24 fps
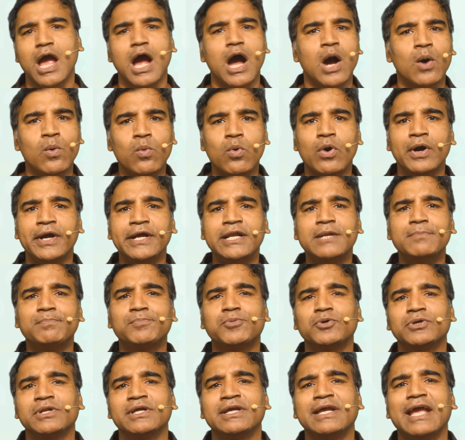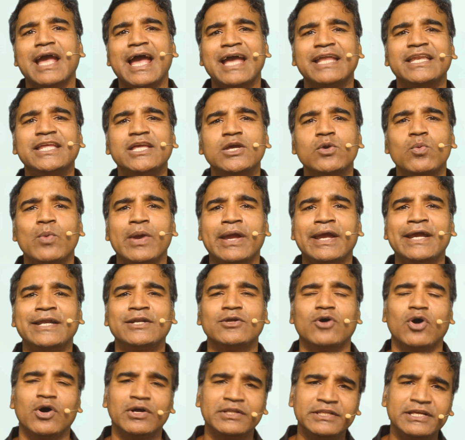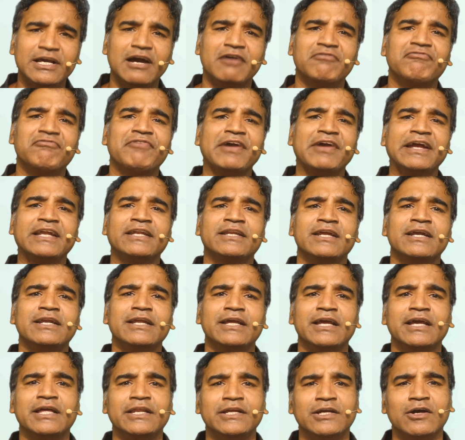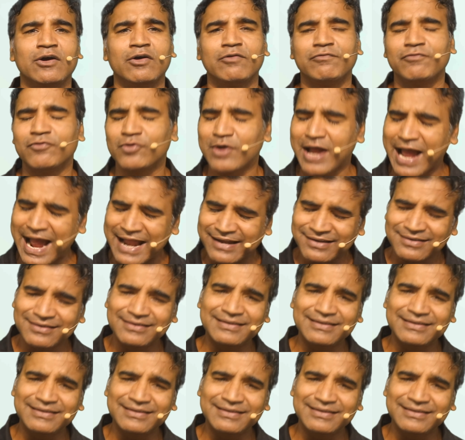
Avoid putting any weight on the affected area for at